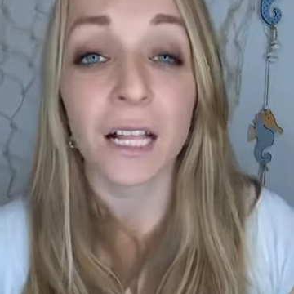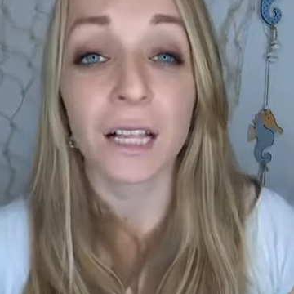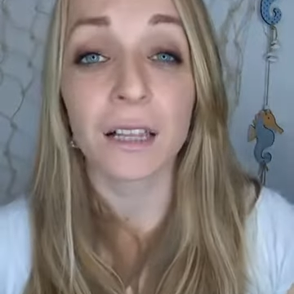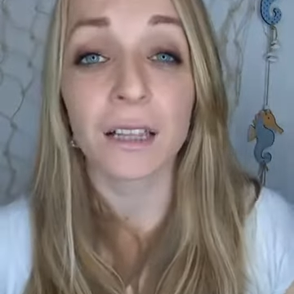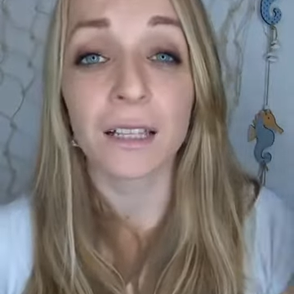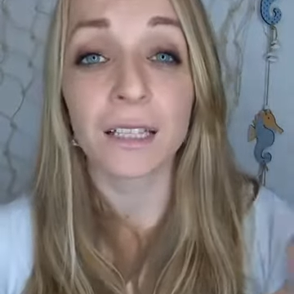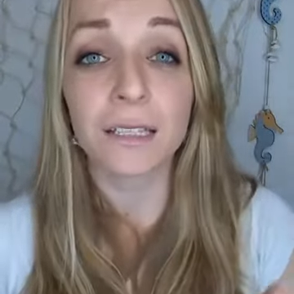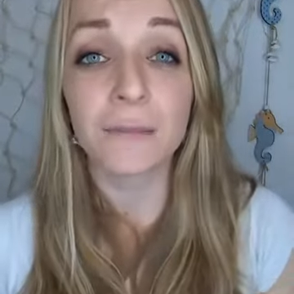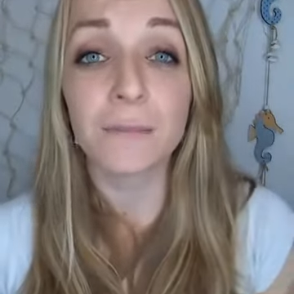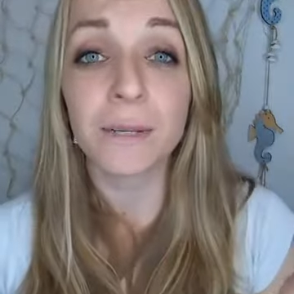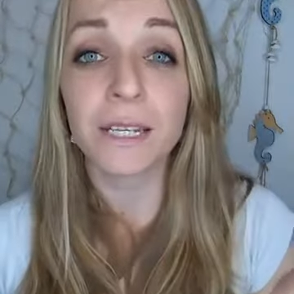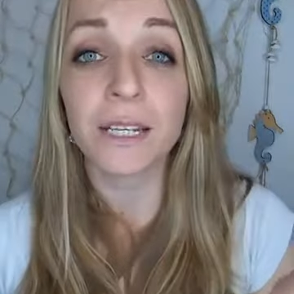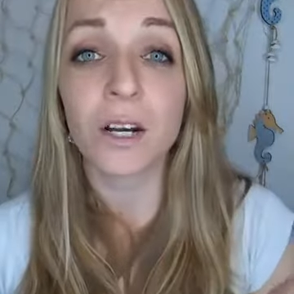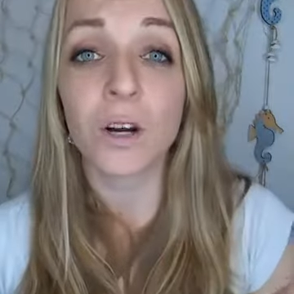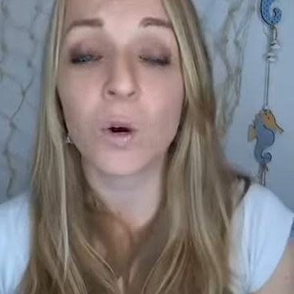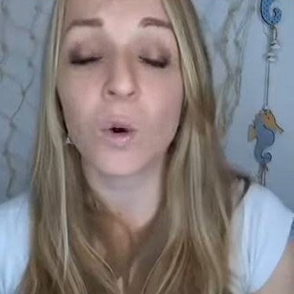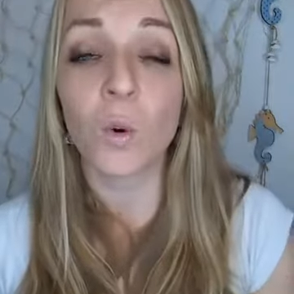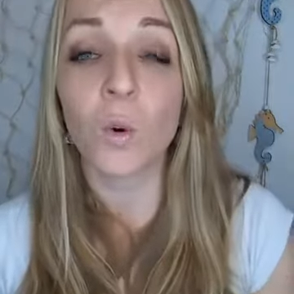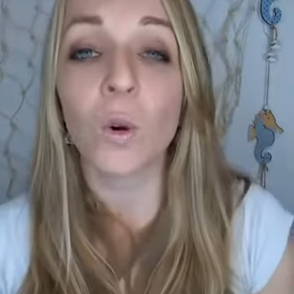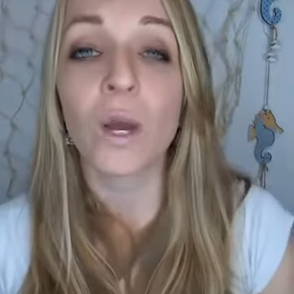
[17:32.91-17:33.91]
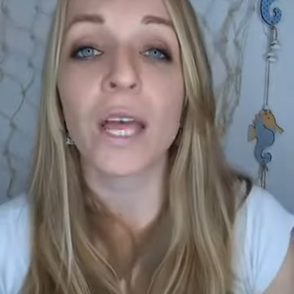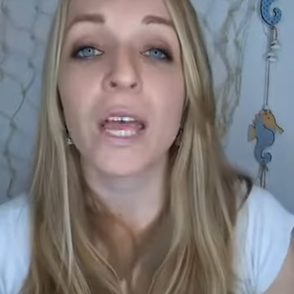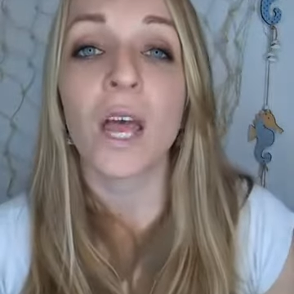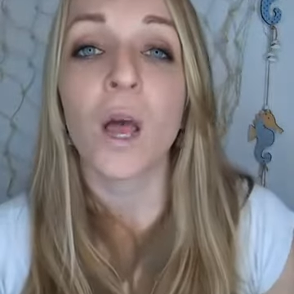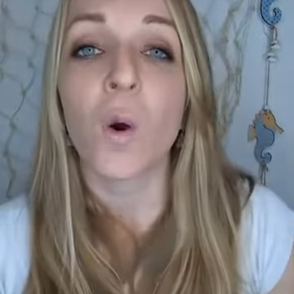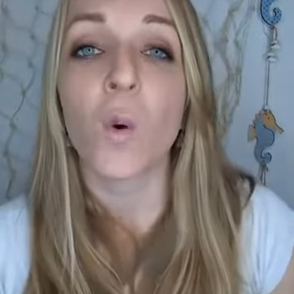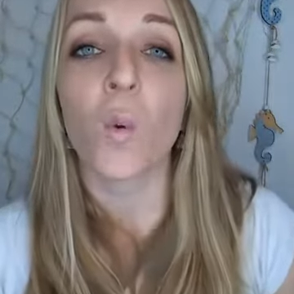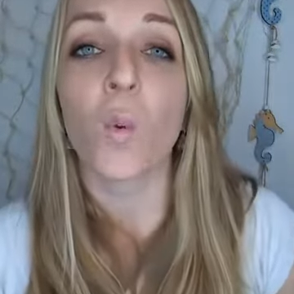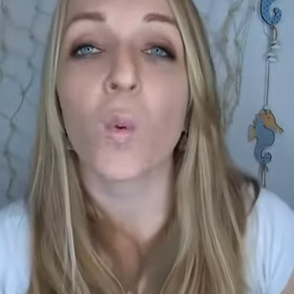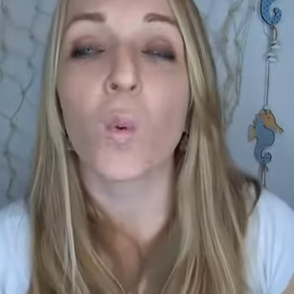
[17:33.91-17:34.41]
let me know
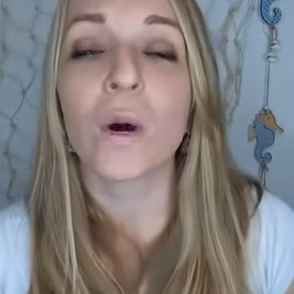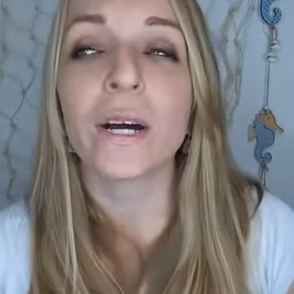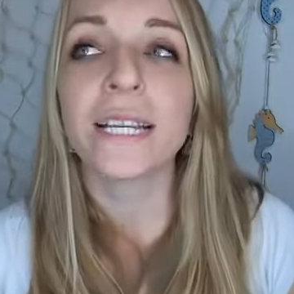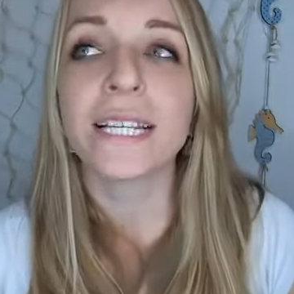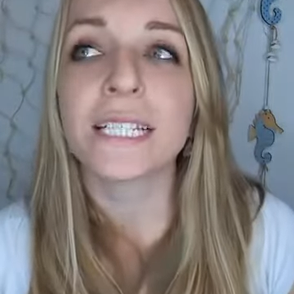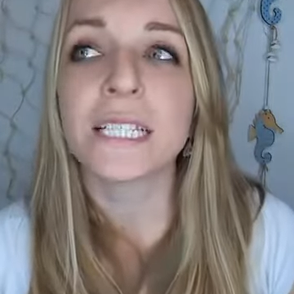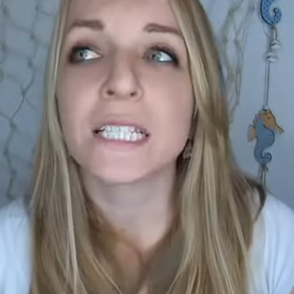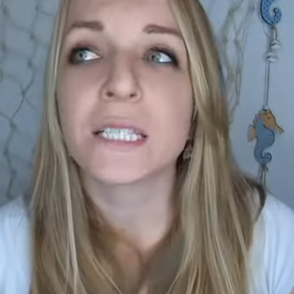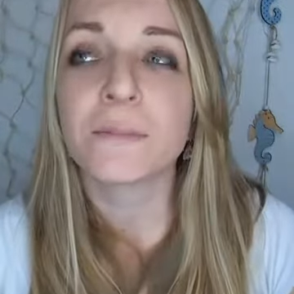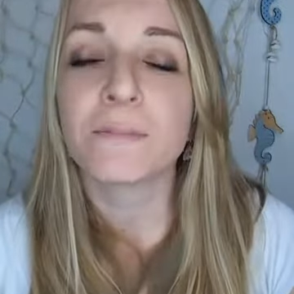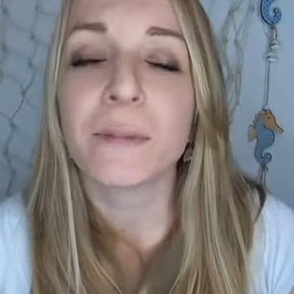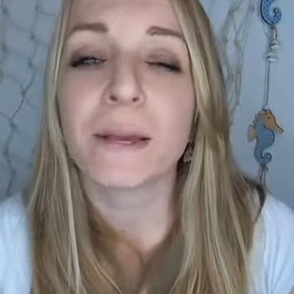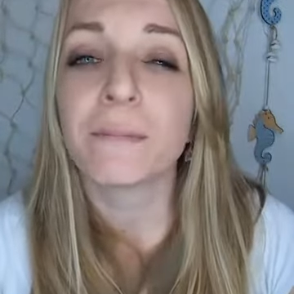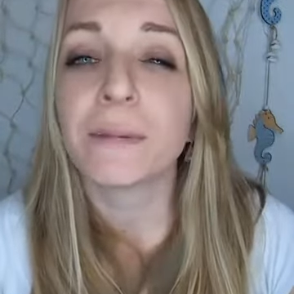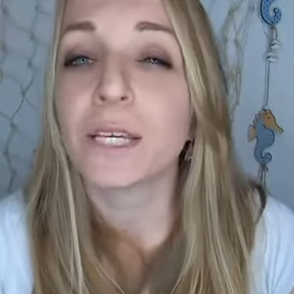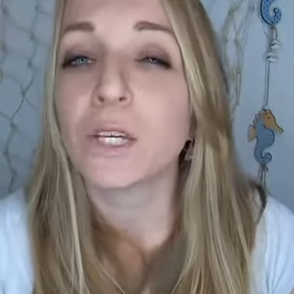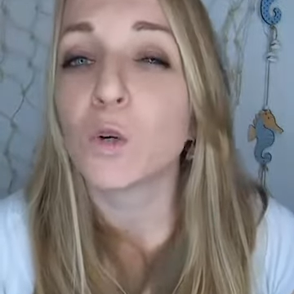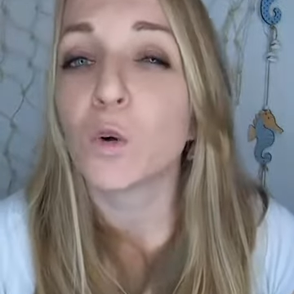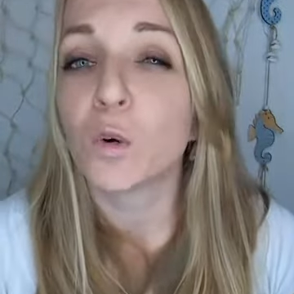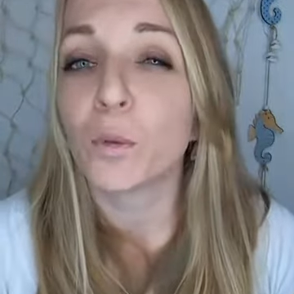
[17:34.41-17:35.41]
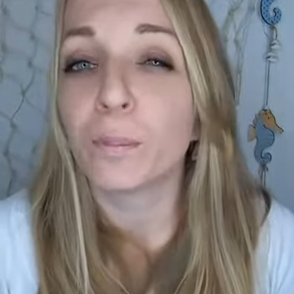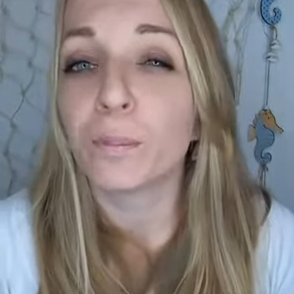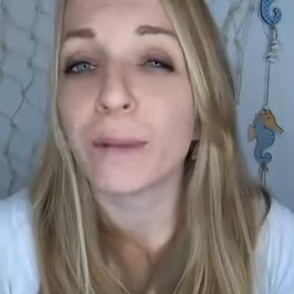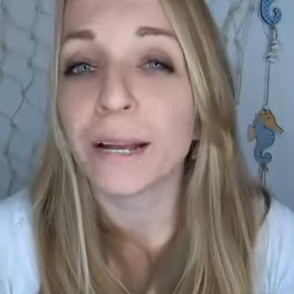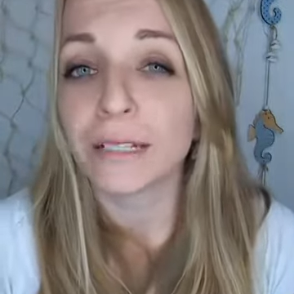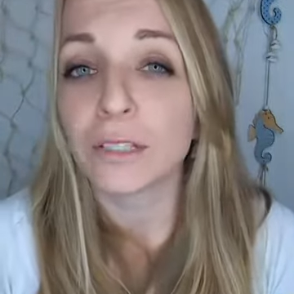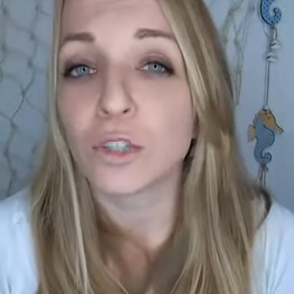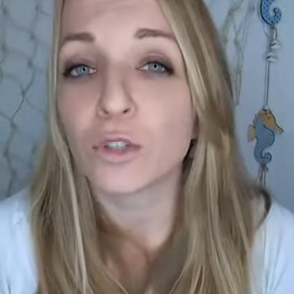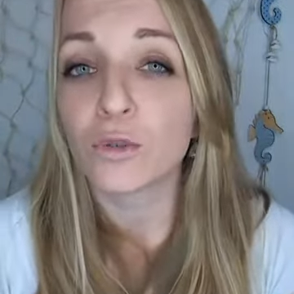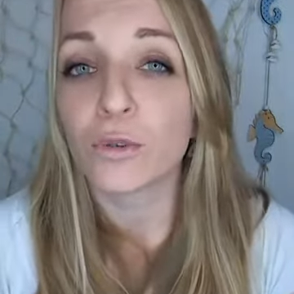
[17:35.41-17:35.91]
what is maybe your
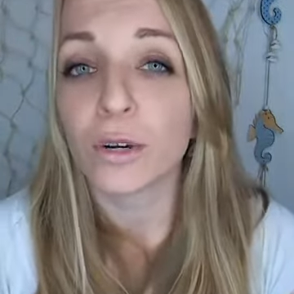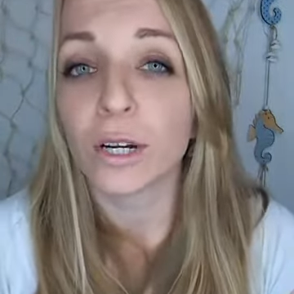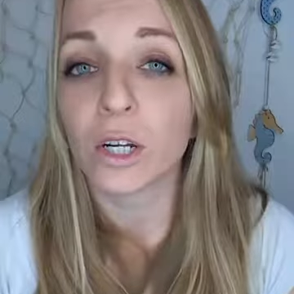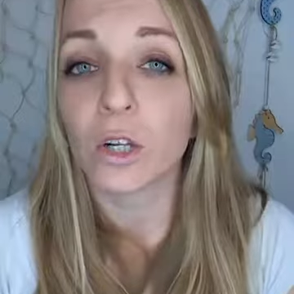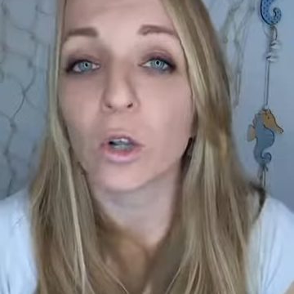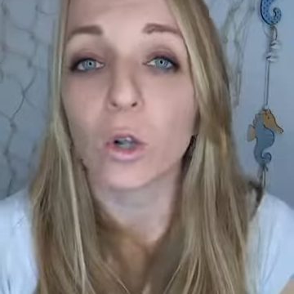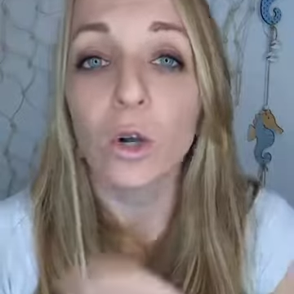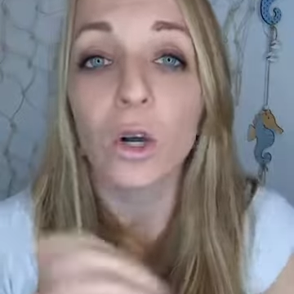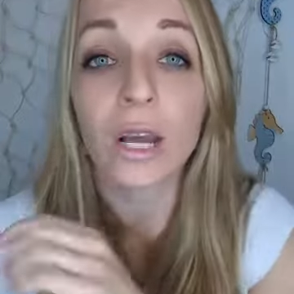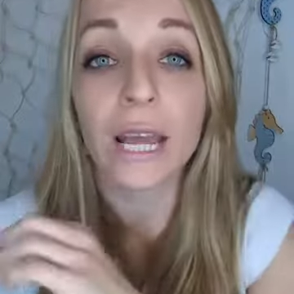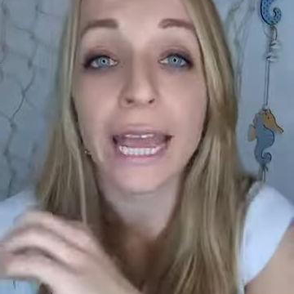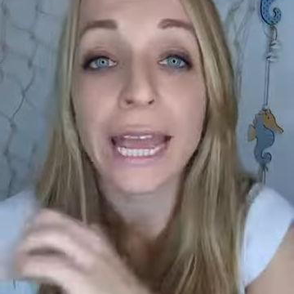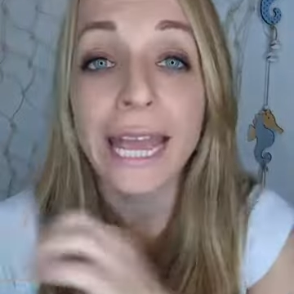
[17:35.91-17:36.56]
main struggle